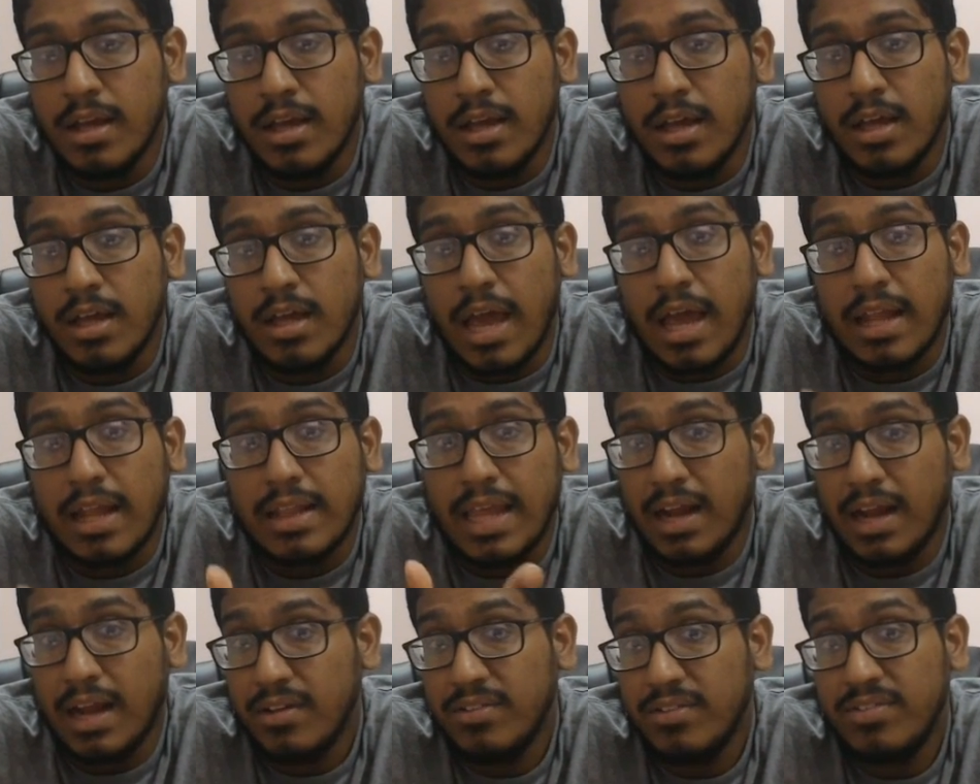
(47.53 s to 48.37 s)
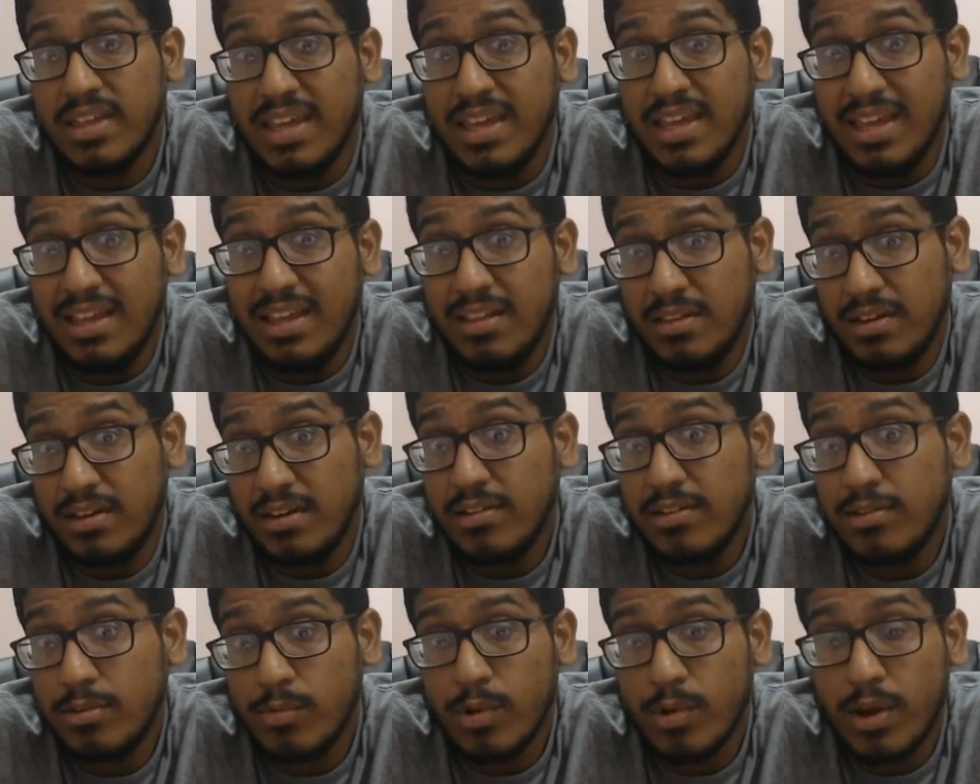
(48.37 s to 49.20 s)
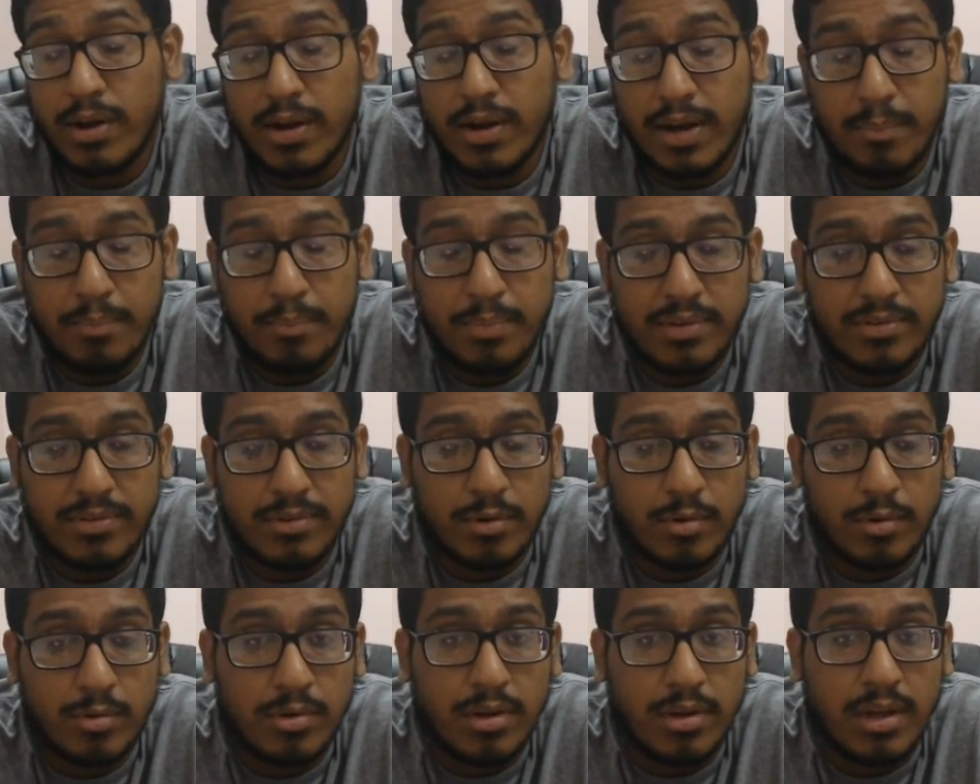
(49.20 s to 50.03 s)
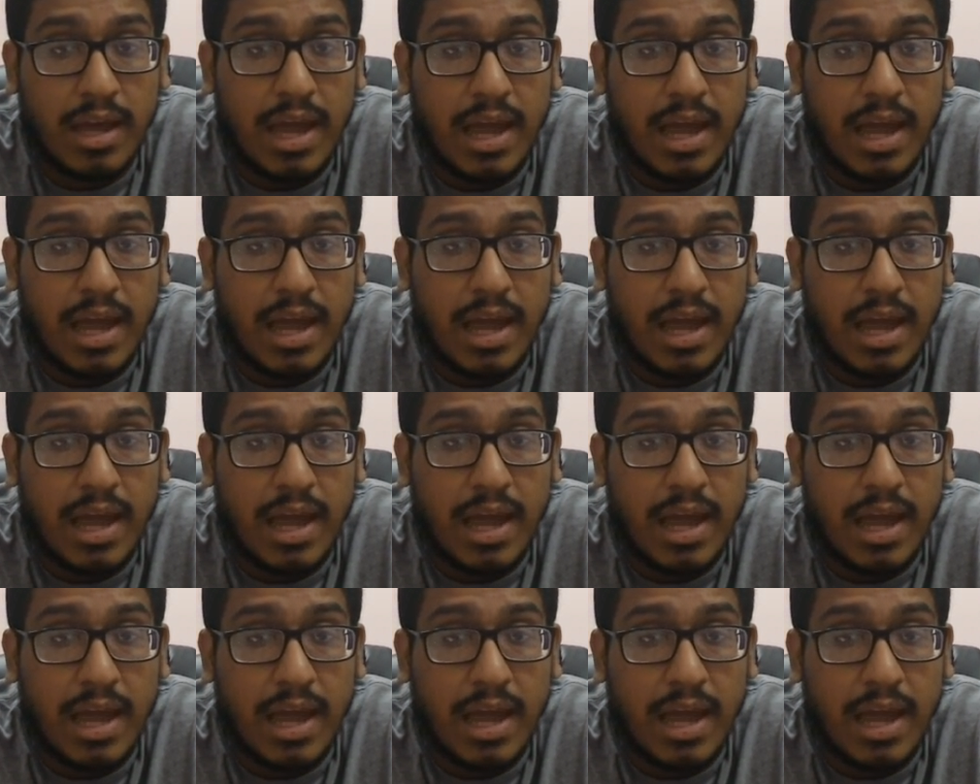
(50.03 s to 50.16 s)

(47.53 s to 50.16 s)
and that is the e3 square episode.